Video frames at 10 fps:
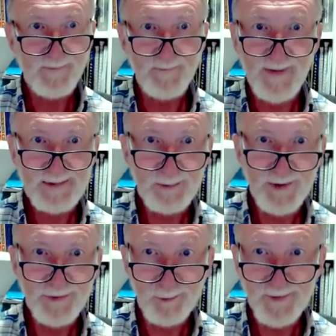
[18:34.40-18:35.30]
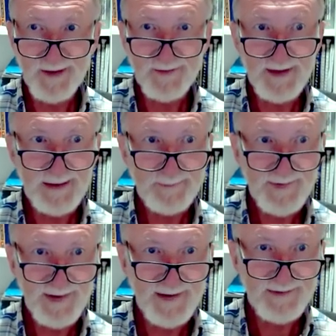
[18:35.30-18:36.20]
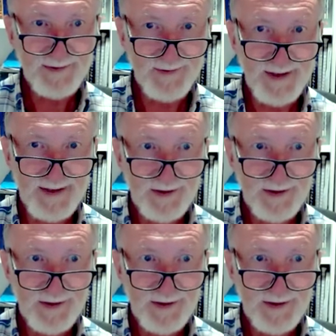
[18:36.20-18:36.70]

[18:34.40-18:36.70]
maybe with or without an abscess, is very